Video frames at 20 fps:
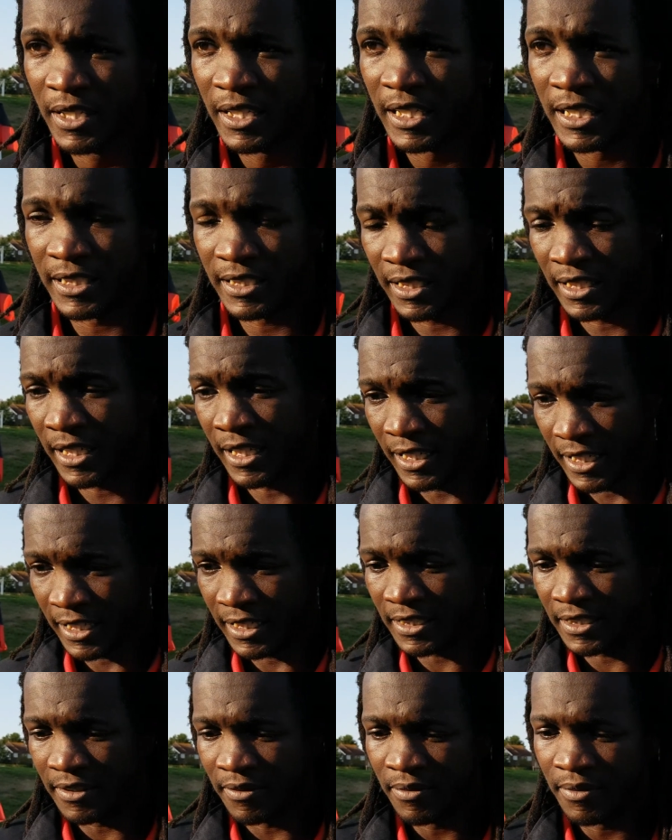It's a
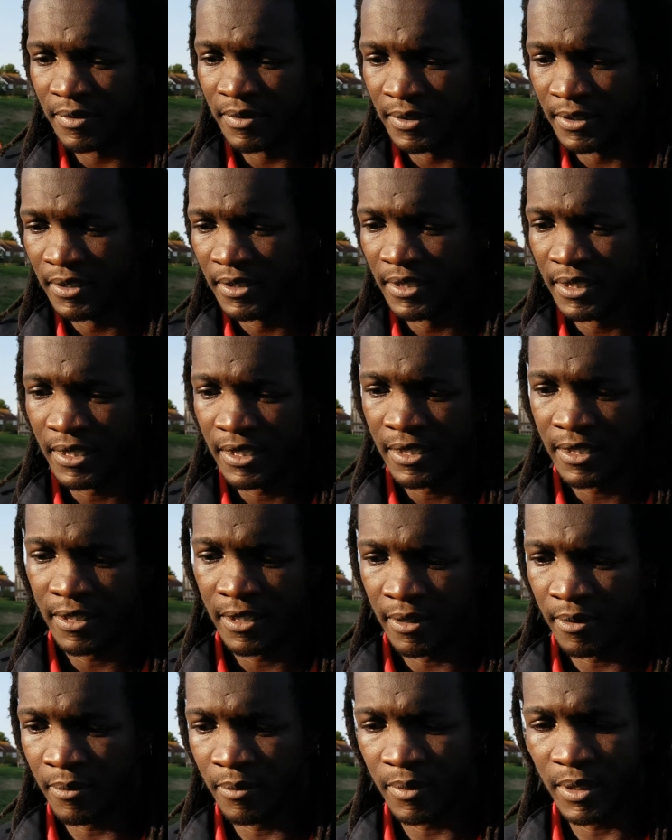collective.
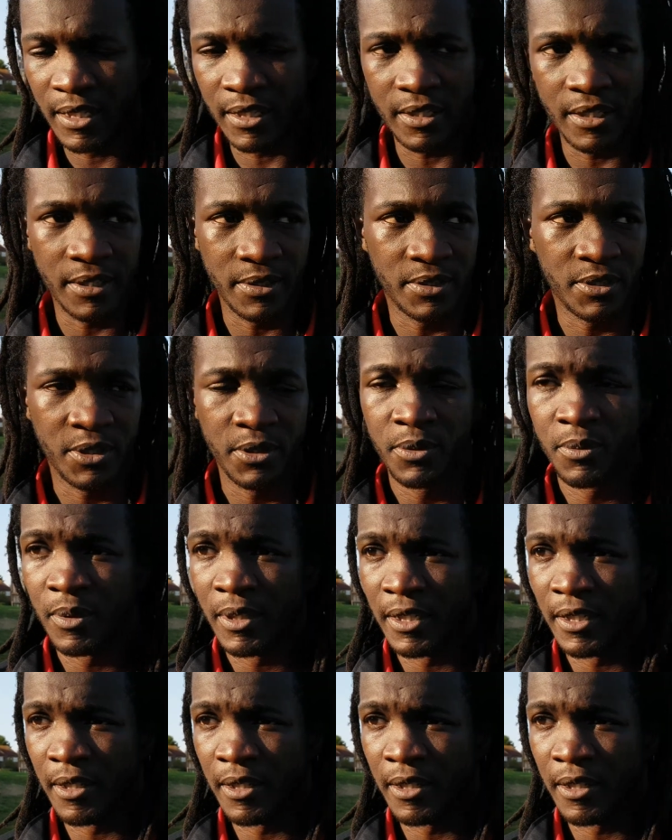At 2-1